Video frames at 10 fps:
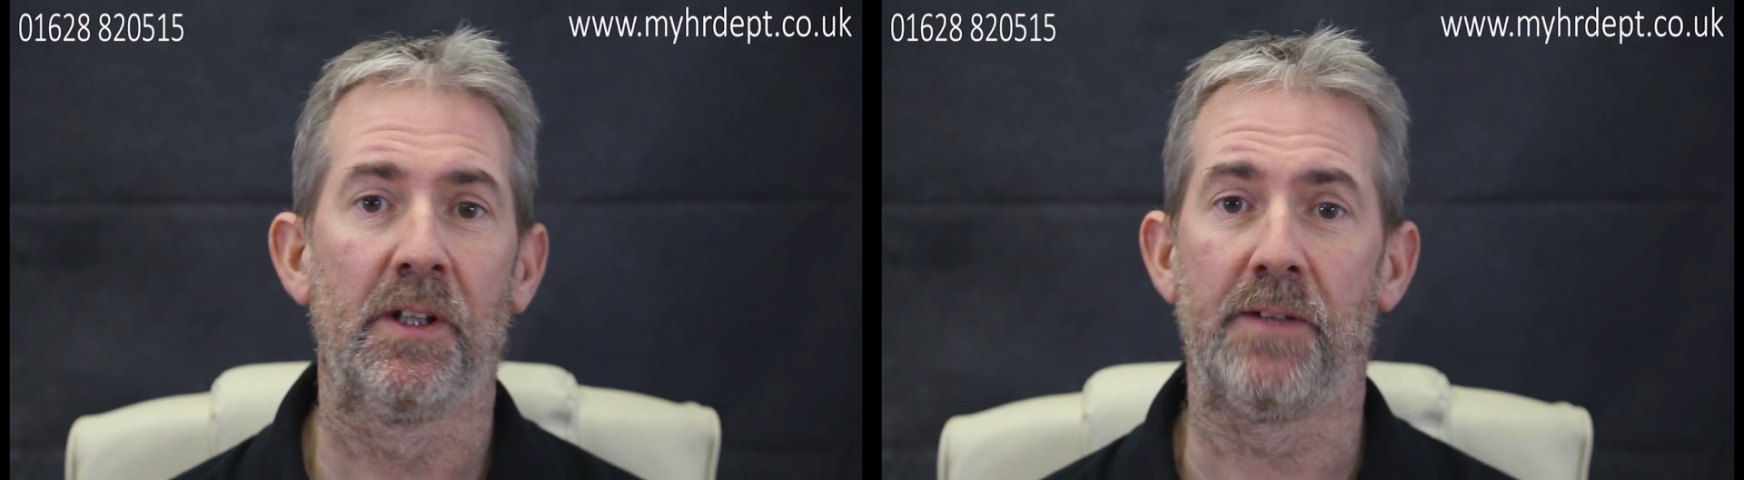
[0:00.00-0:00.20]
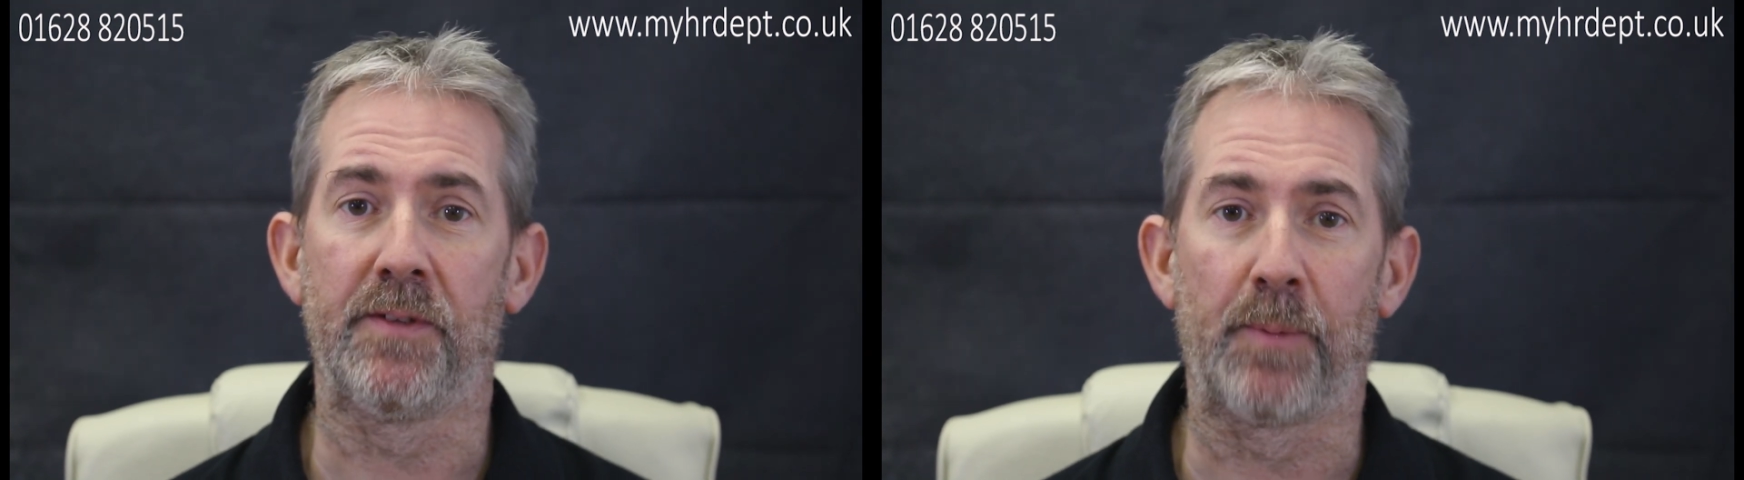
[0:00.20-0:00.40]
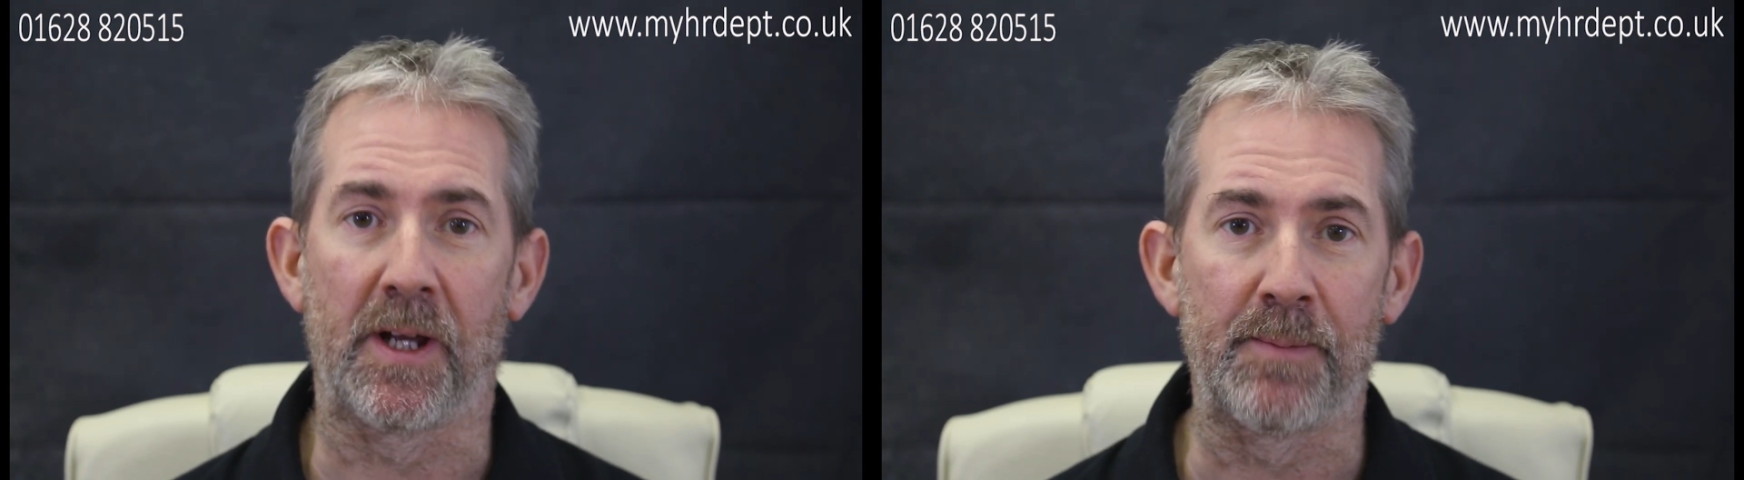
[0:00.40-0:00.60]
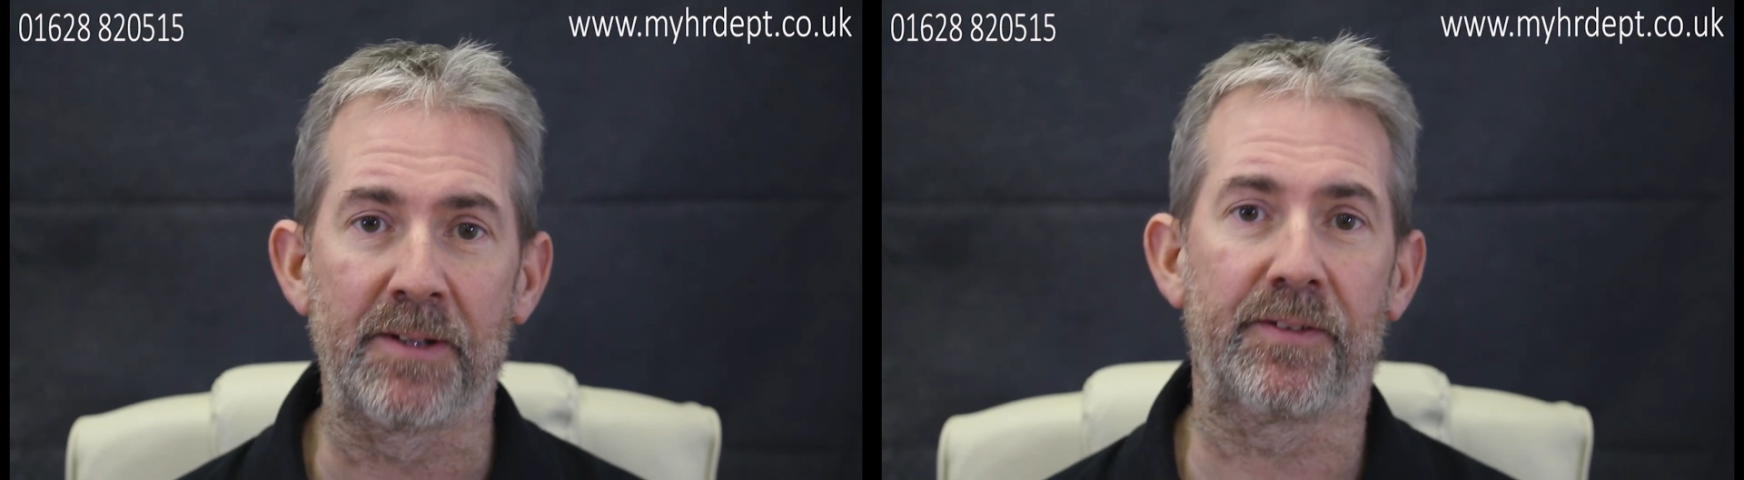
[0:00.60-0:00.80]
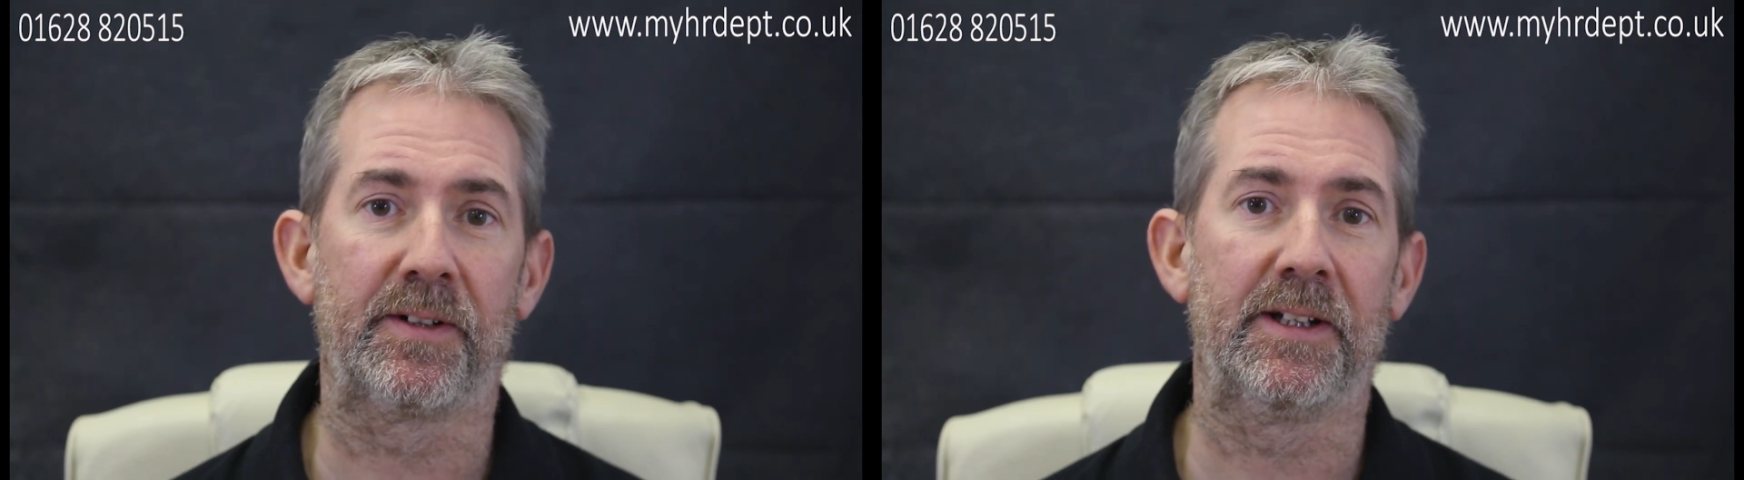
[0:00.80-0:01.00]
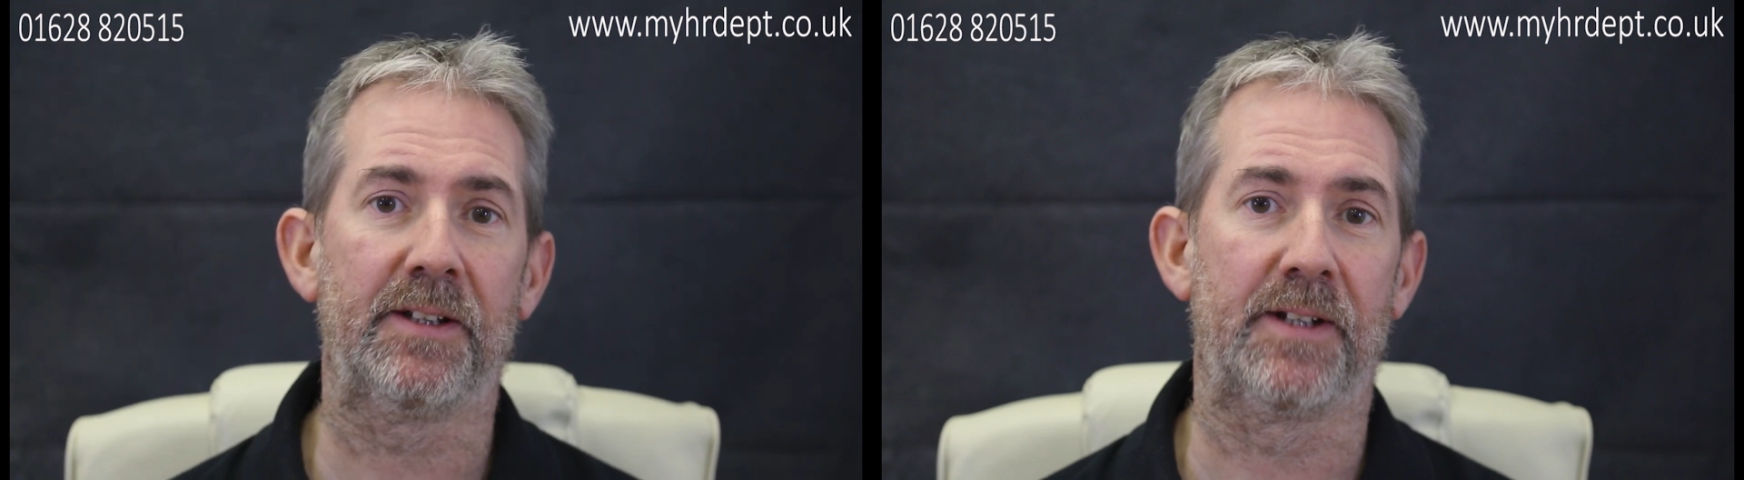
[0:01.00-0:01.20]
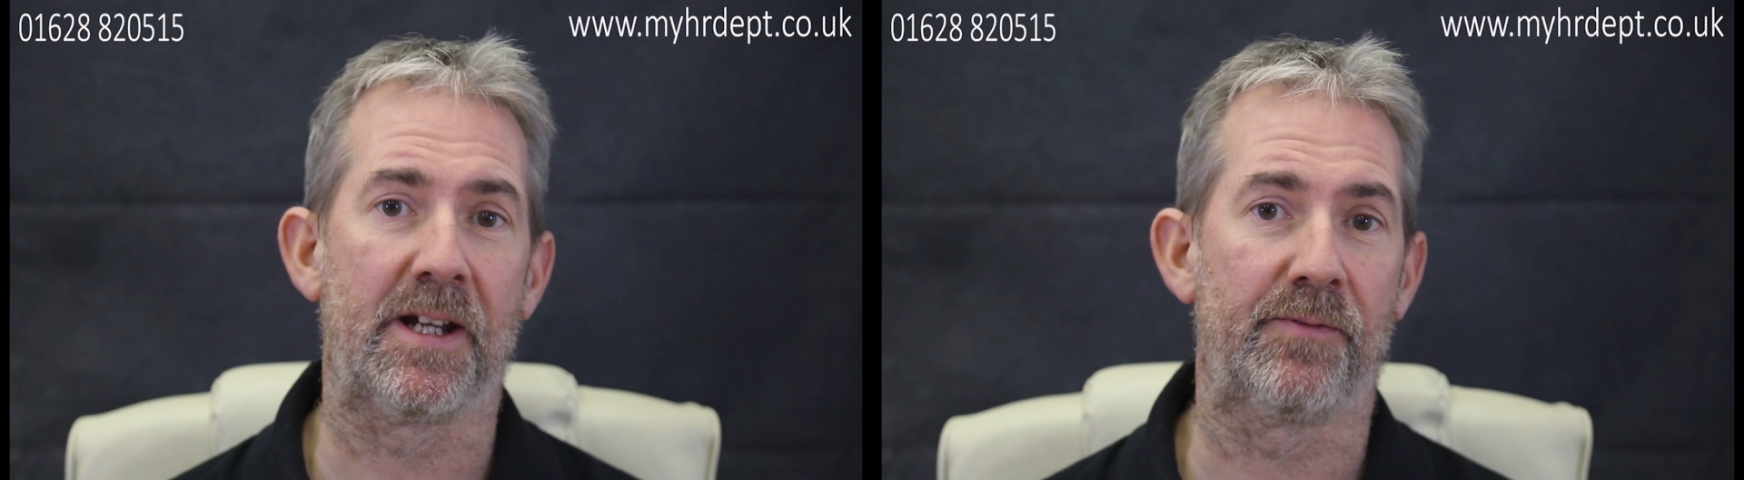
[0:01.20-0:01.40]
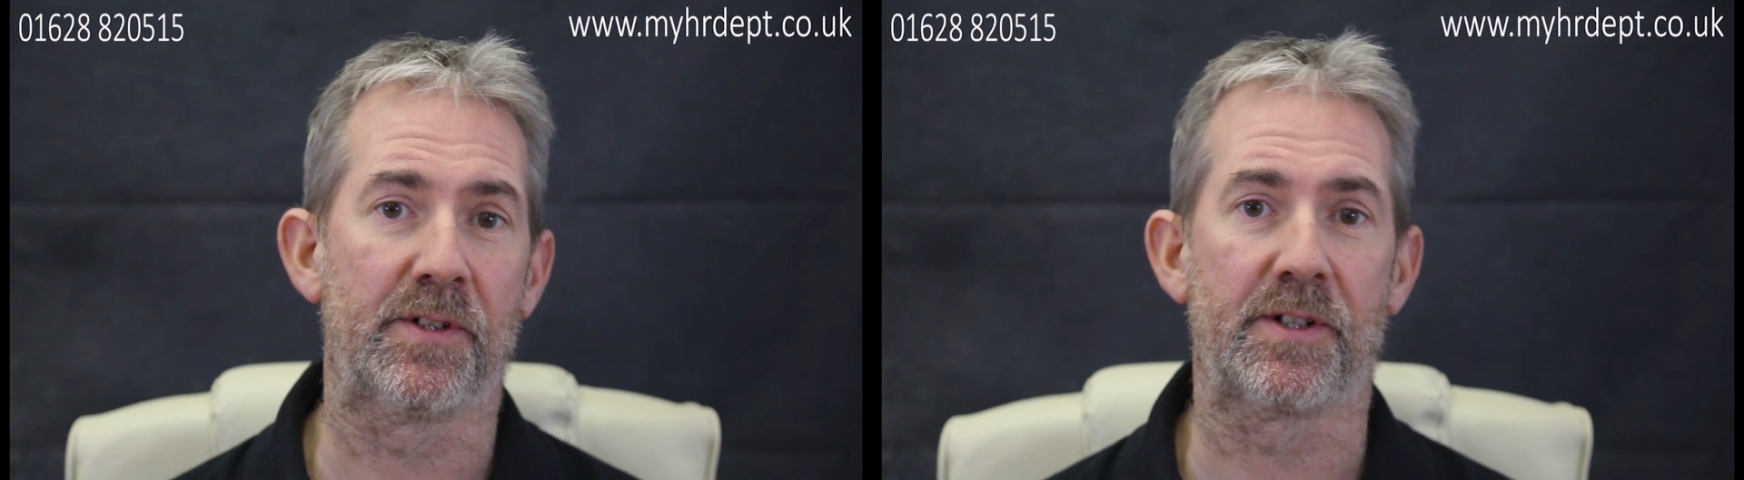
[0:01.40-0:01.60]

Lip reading: If you pay monthly, the average